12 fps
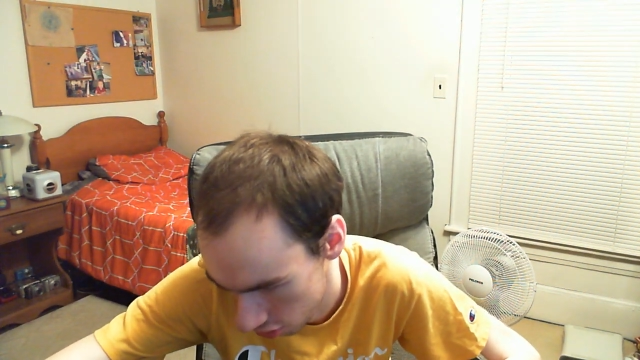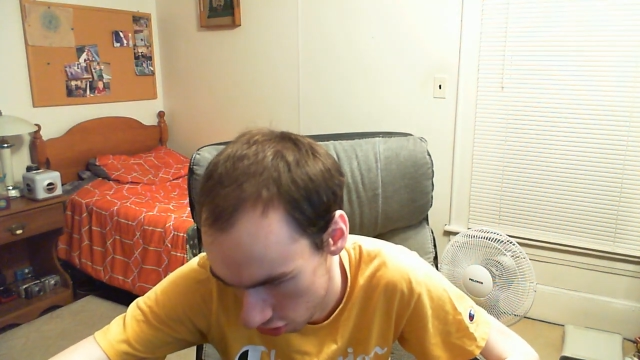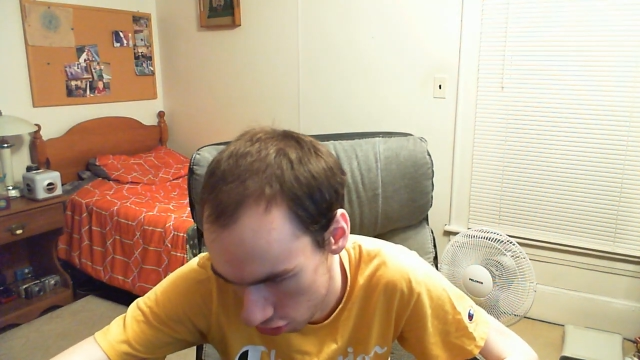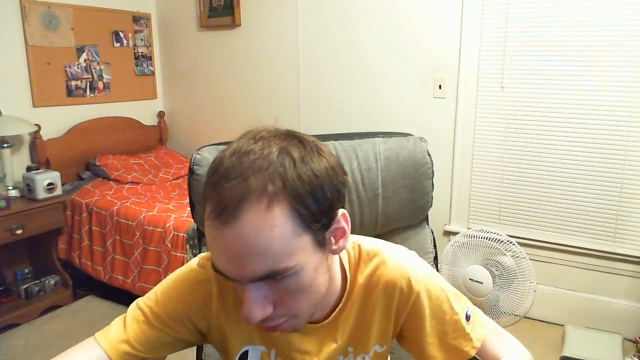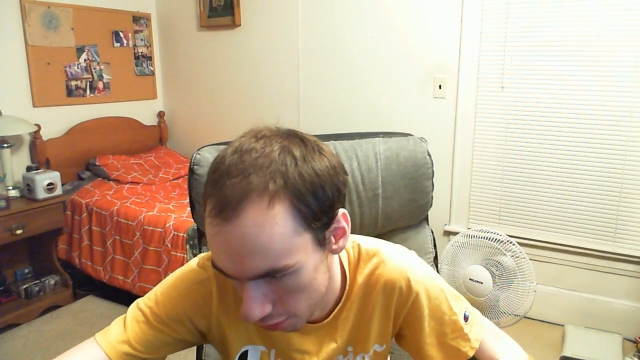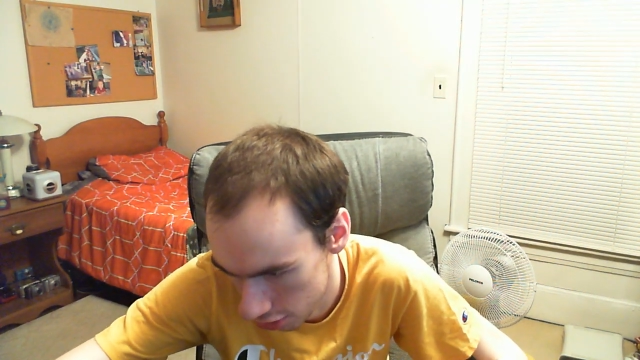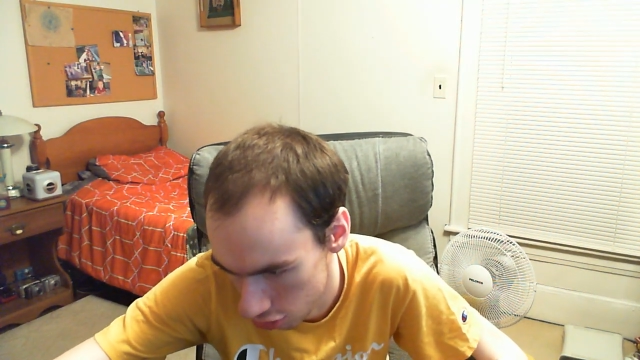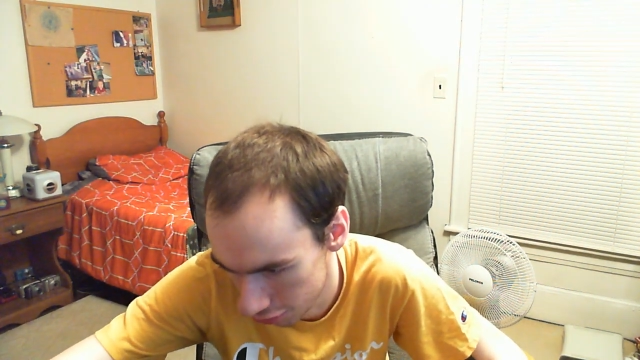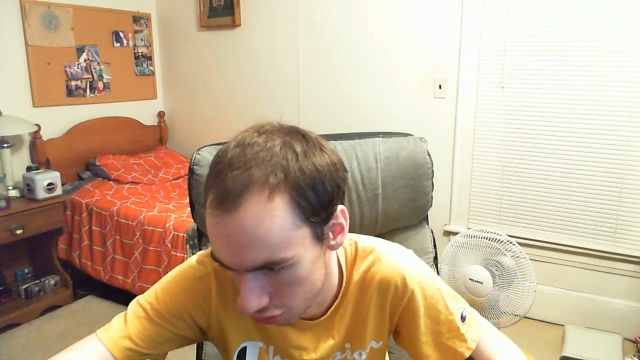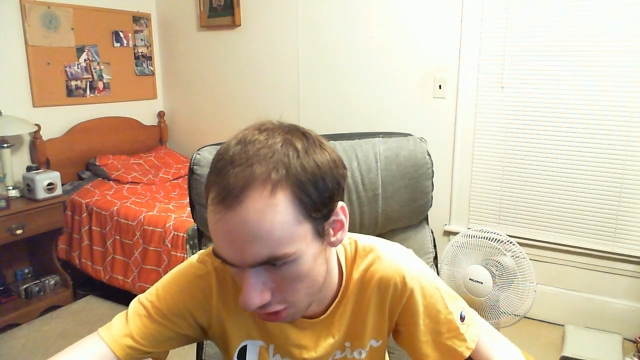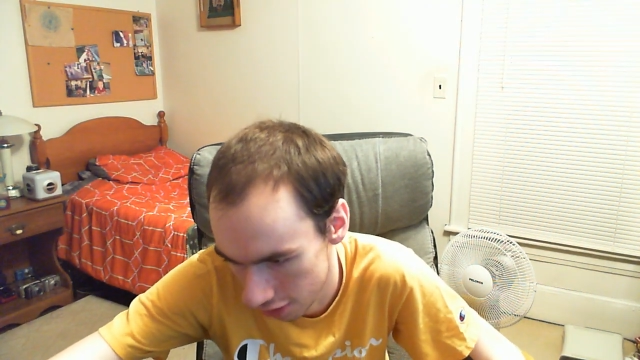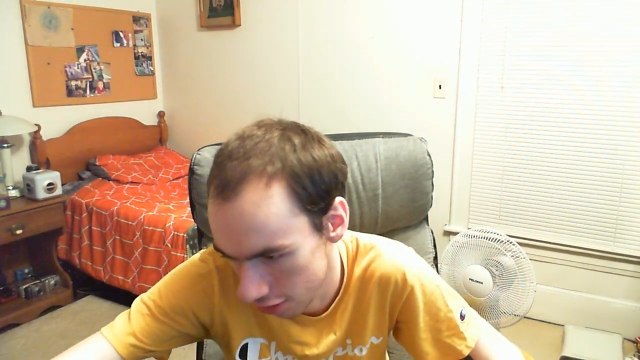experience with
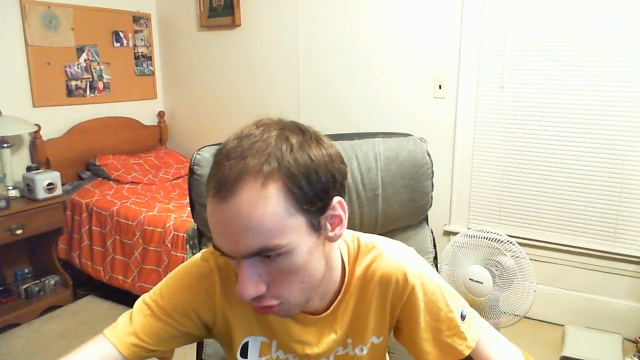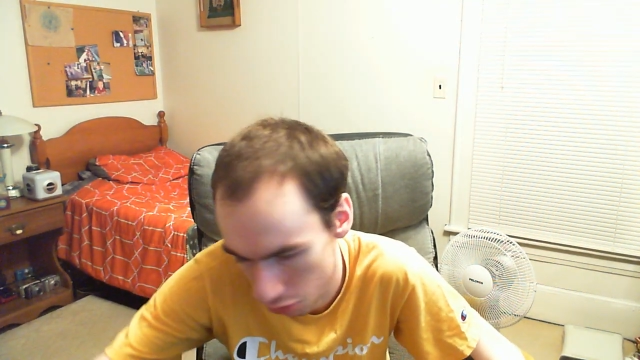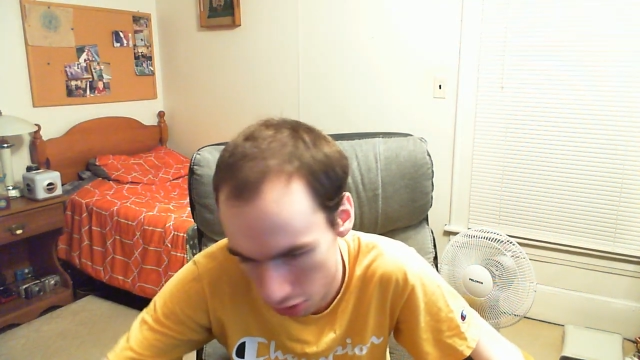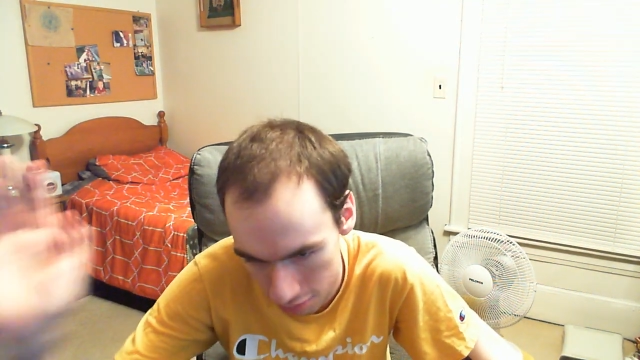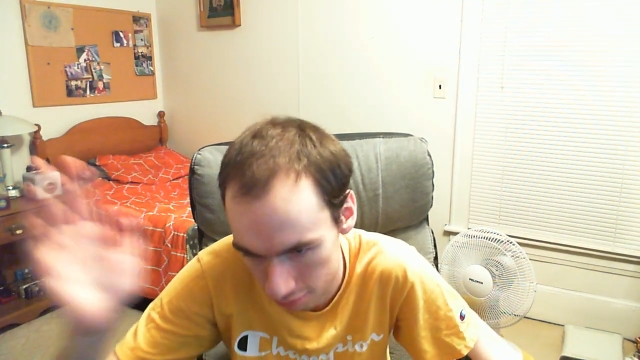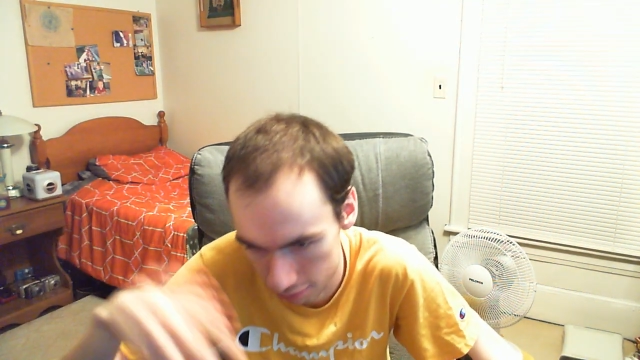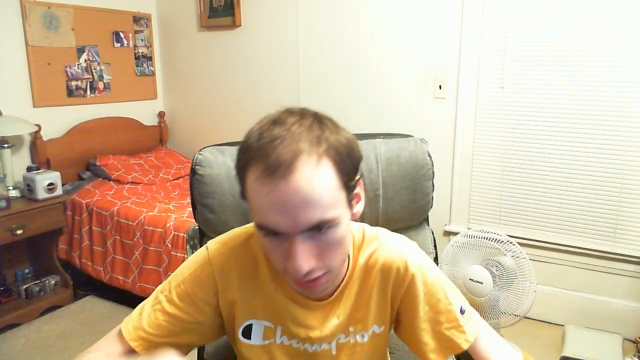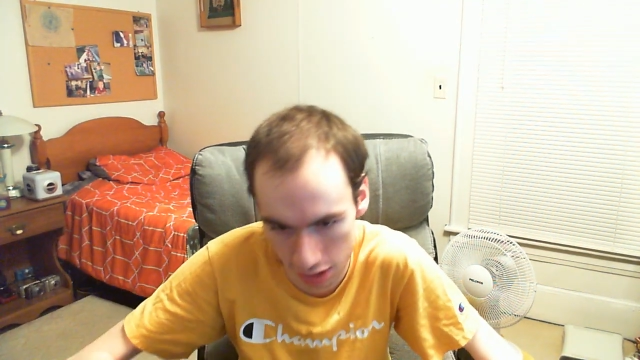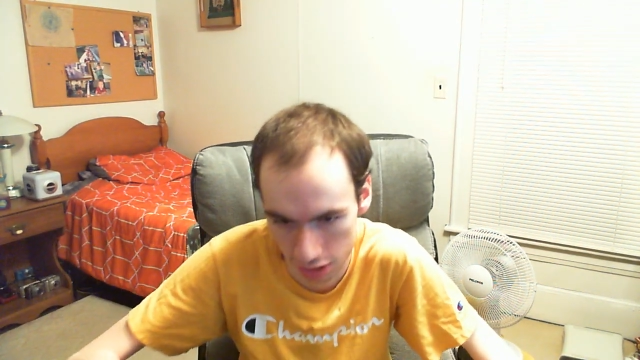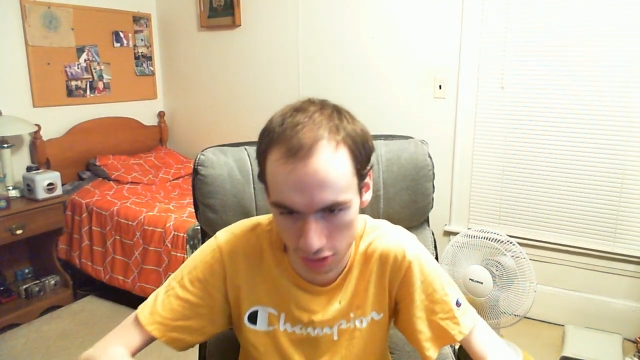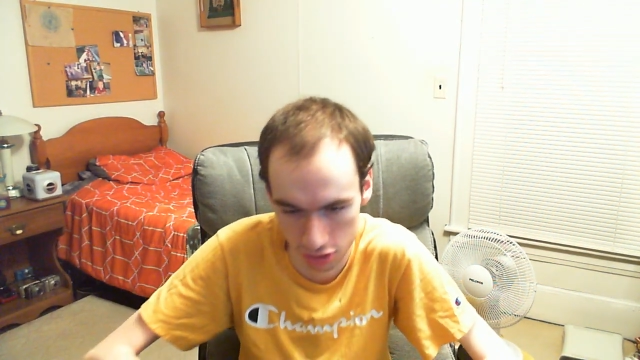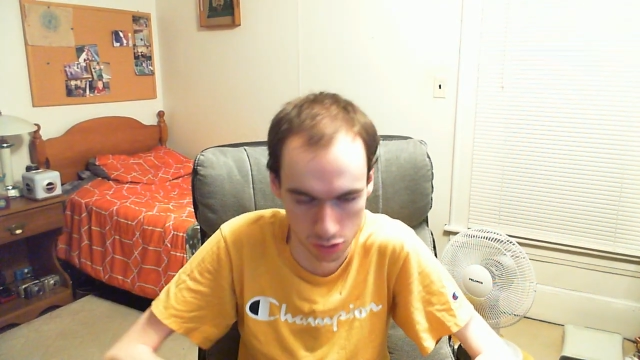trying this one,
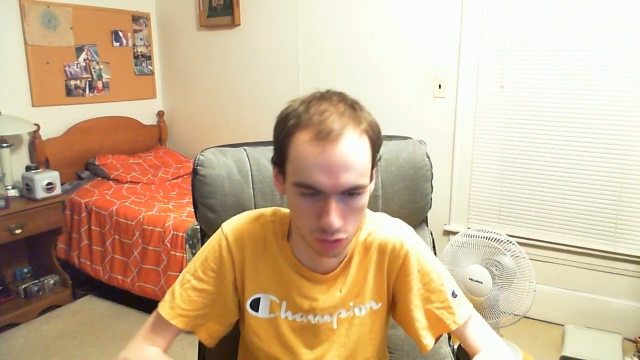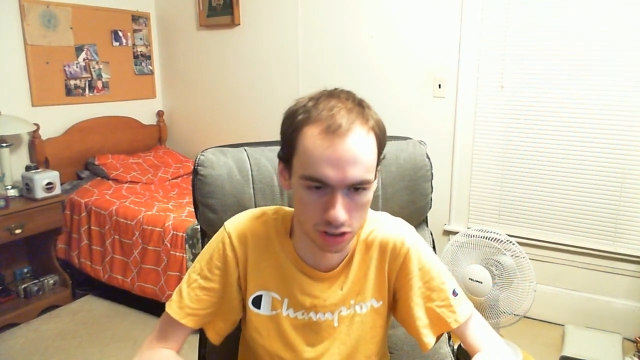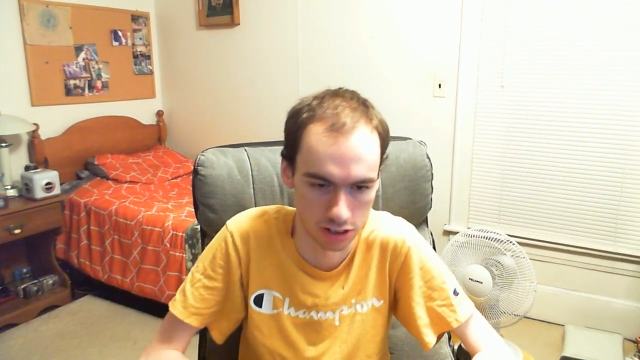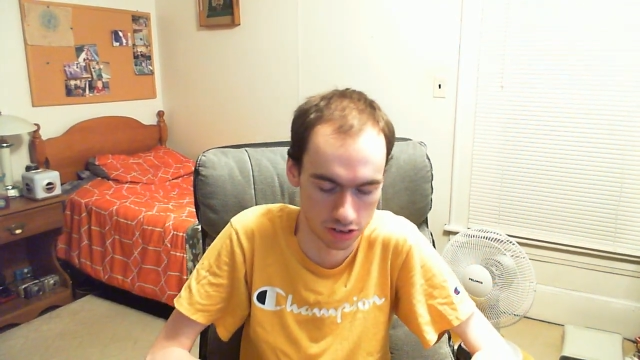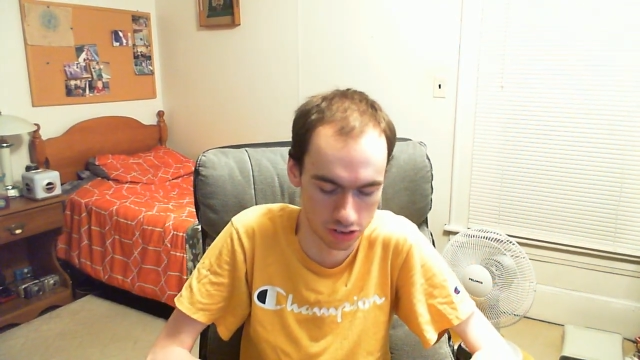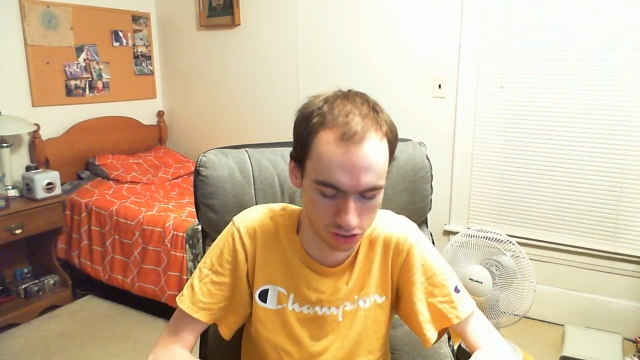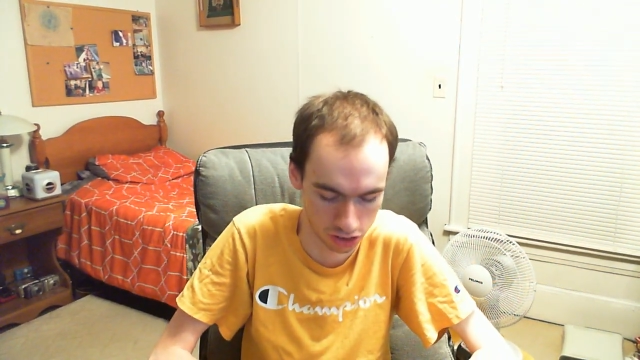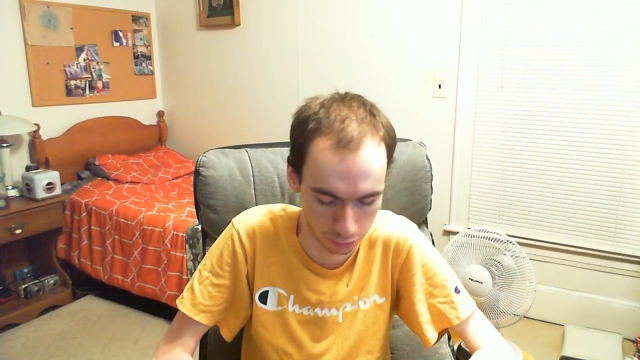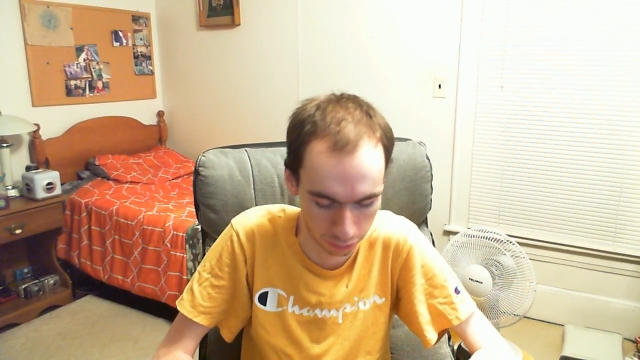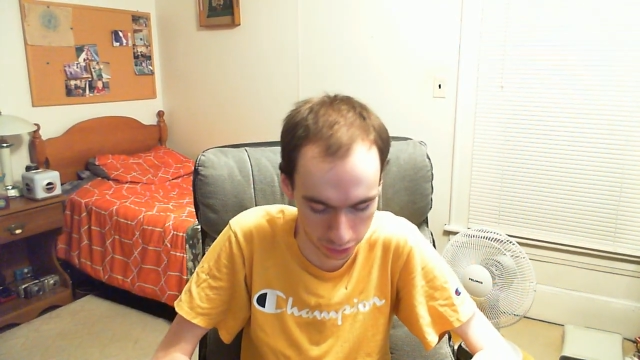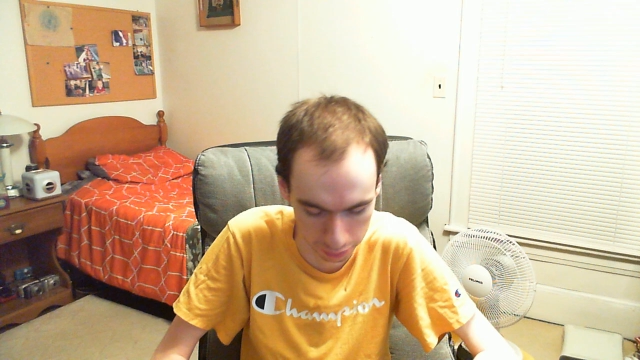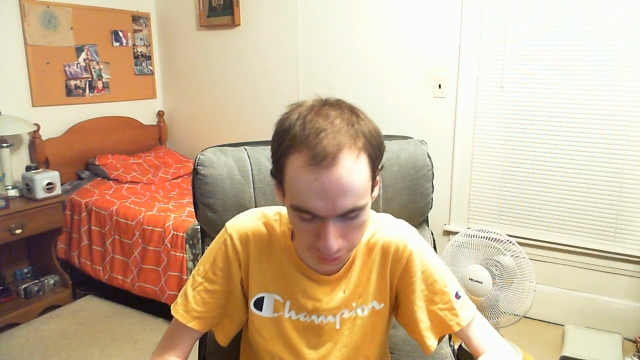it's useless. There's no
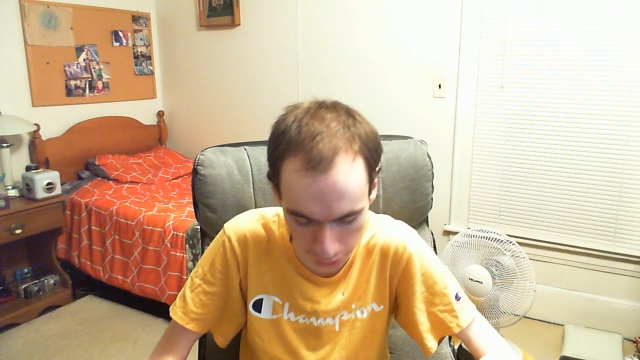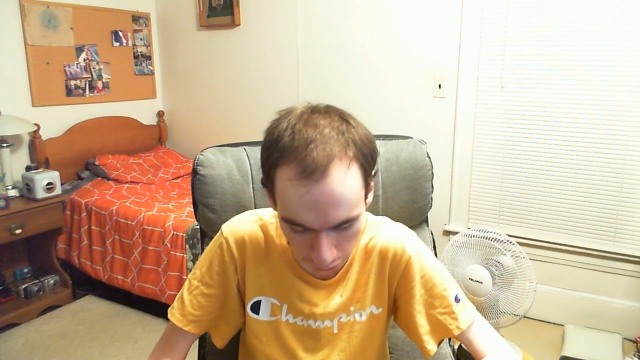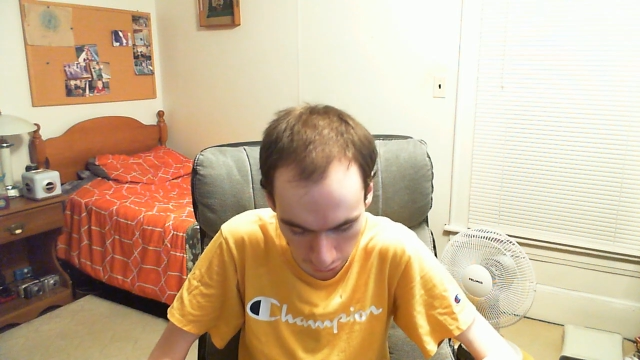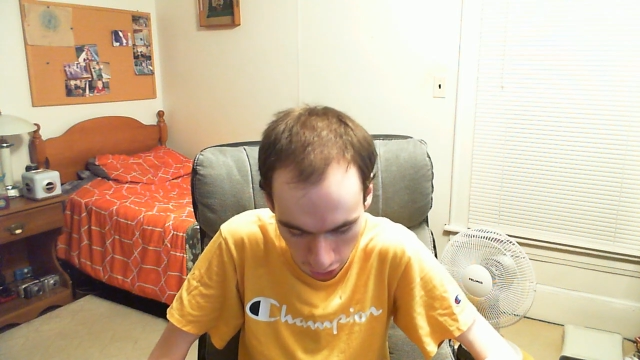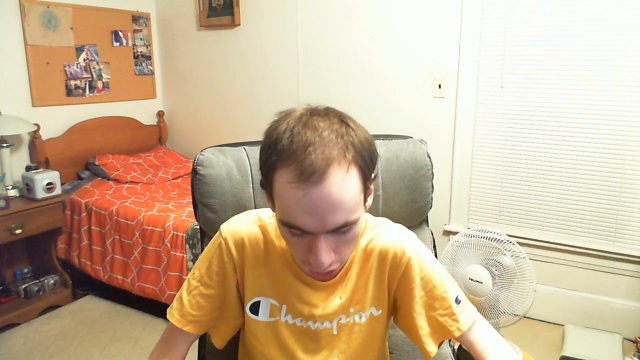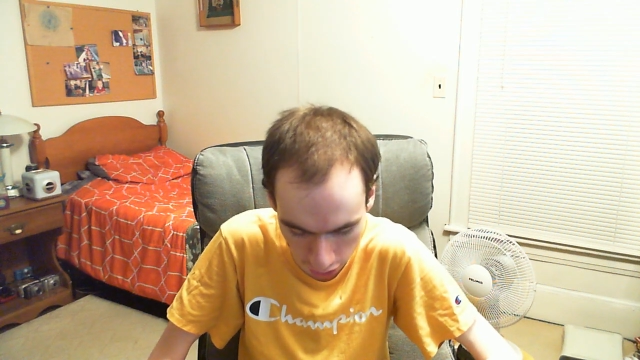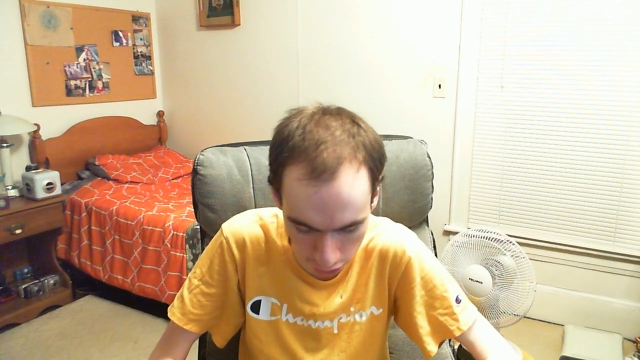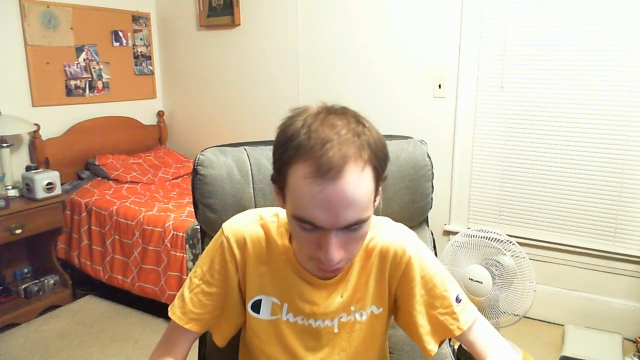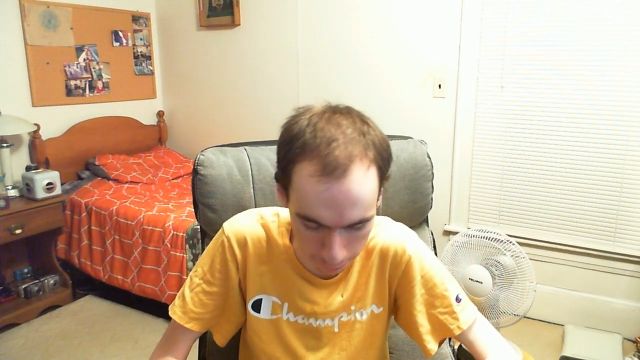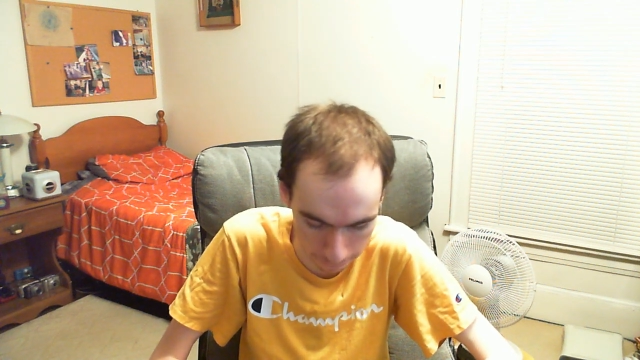point in putting water in it.